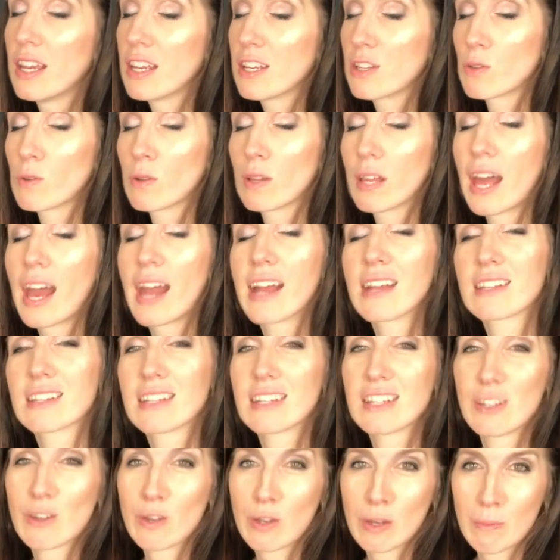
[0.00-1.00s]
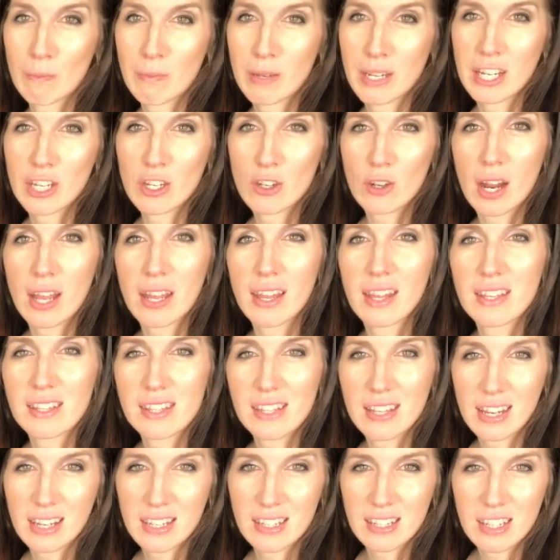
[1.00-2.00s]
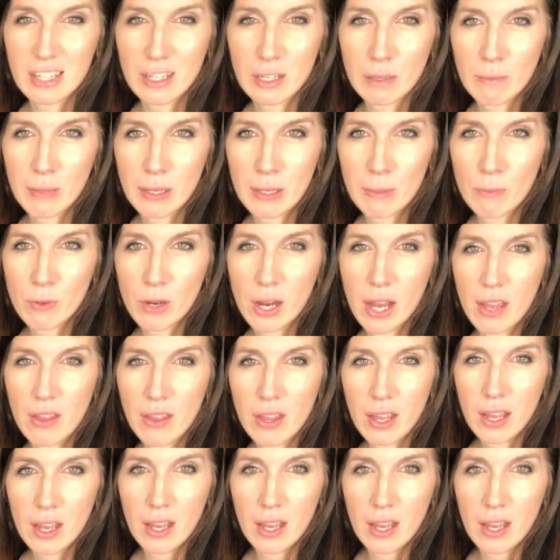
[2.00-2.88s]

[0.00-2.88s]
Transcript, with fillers: as relaxed as you can be. Try this next little big breath.